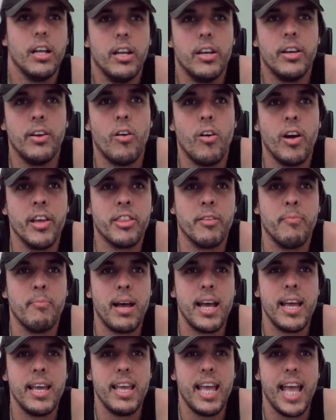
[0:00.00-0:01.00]
9th of
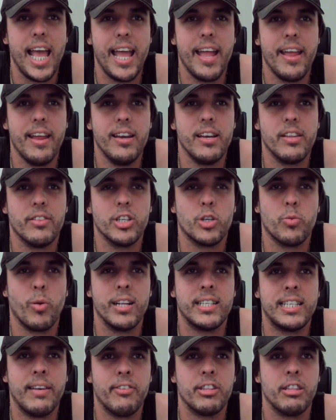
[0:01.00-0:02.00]
May, and the
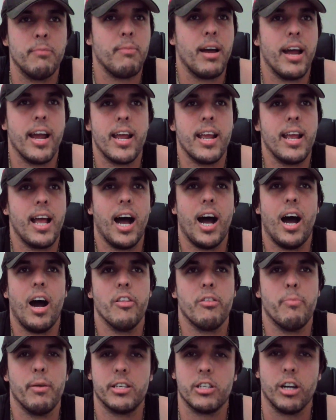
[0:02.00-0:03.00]
27th of May
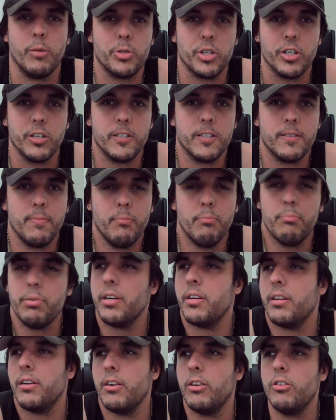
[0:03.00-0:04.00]
are the best options.
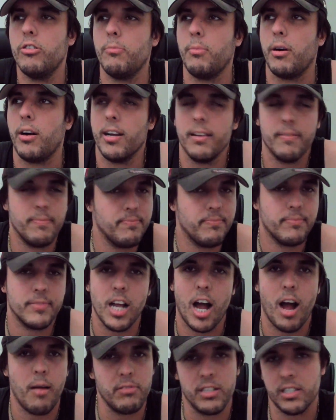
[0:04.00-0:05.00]
But who am I?
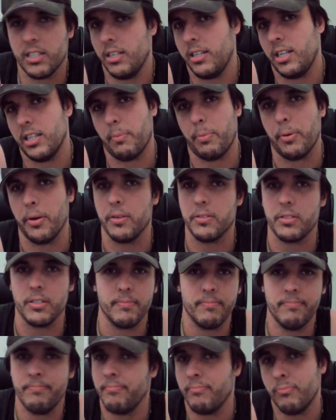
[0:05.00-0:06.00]
I'm just another person
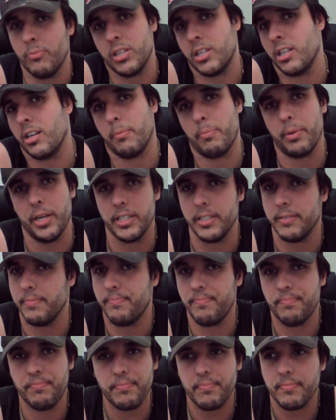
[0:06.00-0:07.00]
with an opinion.
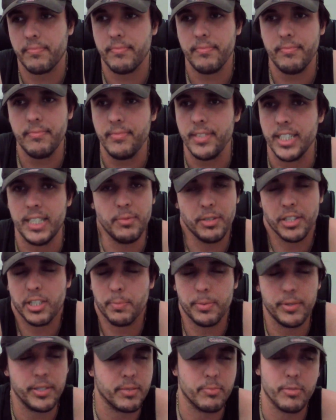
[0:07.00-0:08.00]
I'm just a
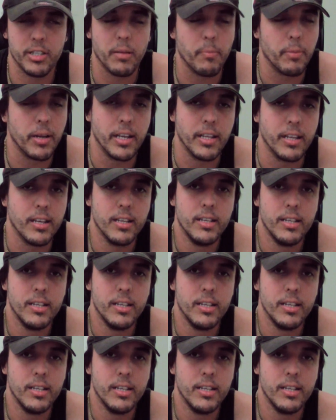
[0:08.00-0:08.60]
person with an opinion.